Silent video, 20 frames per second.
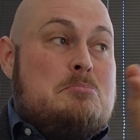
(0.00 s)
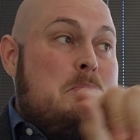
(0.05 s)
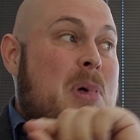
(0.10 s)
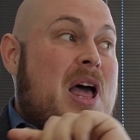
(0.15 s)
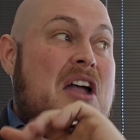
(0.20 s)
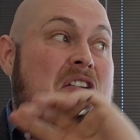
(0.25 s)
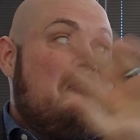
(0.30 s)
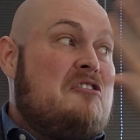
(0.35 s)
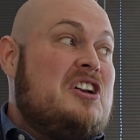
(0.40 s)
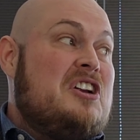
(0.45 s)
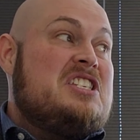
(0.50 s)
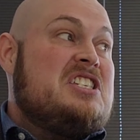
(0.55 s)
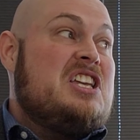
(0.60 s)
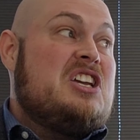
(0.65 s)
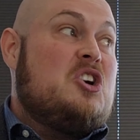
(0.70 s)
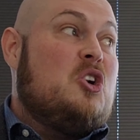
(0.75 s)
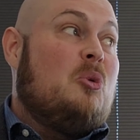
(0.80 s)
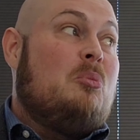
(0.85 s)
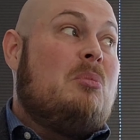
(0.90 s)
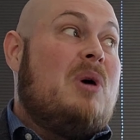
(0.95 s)
every
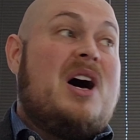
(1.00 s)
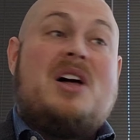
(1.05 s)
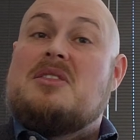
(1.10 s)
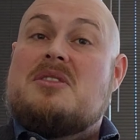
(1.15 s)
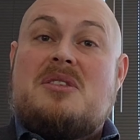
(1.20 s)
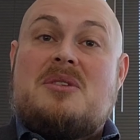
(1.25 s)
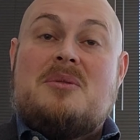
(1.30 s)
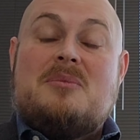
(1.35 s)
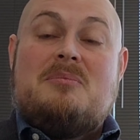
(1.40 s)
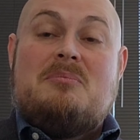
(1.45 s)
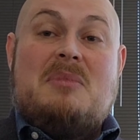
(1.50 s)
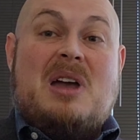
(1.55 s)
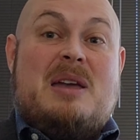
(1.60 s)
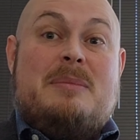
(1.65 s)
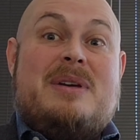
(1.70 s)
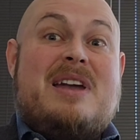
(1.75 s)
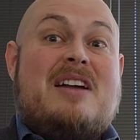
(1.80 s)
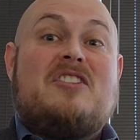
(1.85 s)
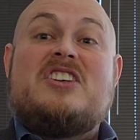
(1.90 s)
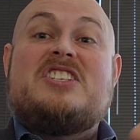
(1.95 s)
single month,
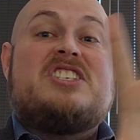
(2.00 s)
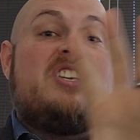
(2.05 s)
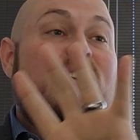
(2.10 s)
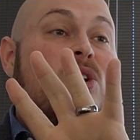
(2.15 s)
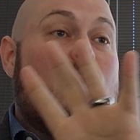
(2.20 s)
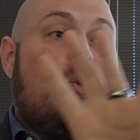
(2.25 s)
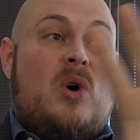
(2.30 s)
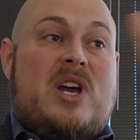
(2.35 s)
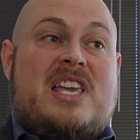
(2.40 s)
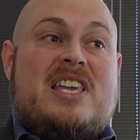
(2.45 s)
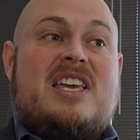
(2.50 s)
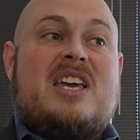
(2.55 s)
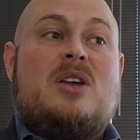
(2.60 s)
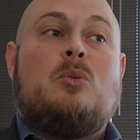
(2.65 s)
maybe every single week,